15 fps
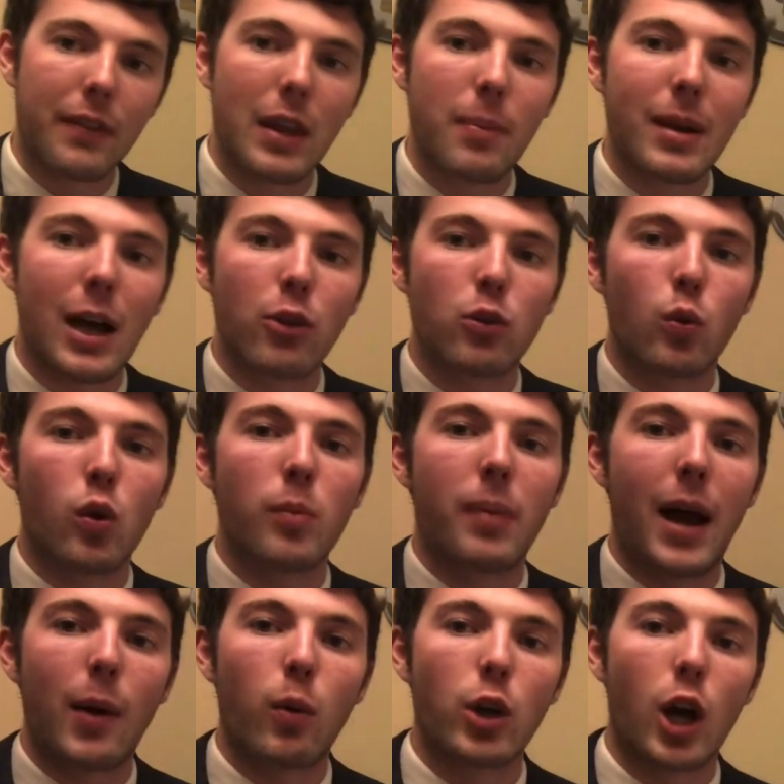They've been outscored
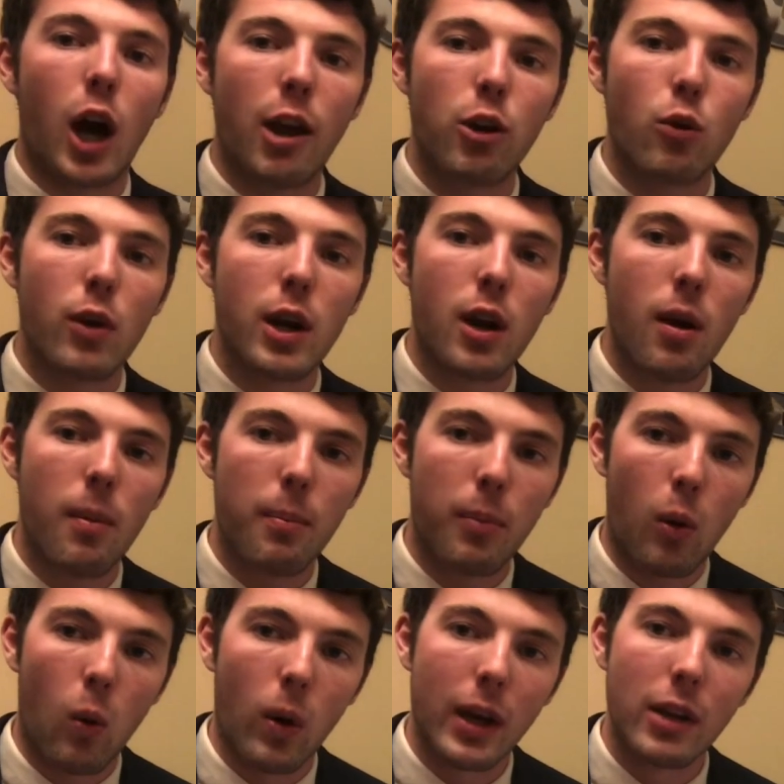by 100
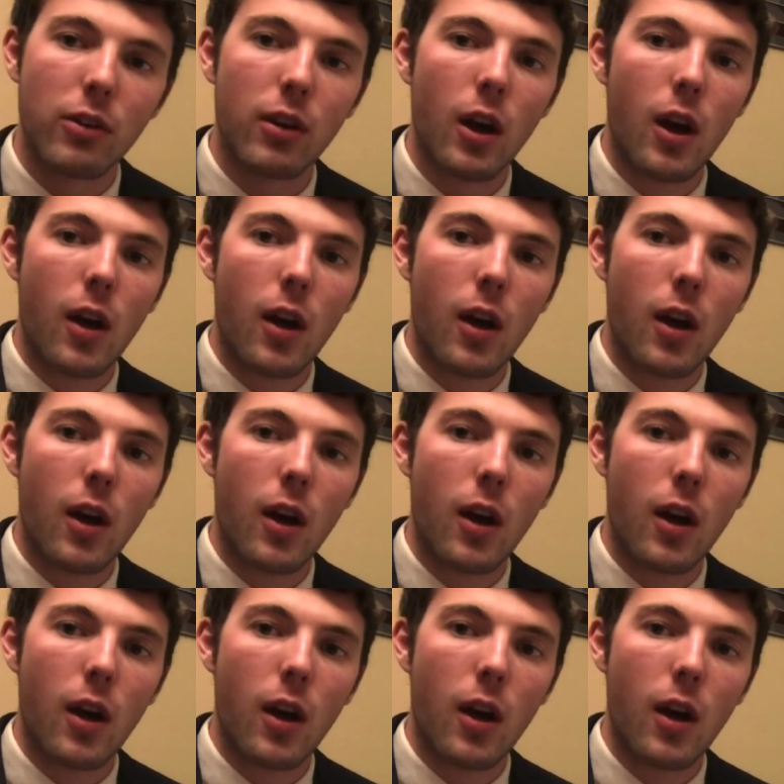points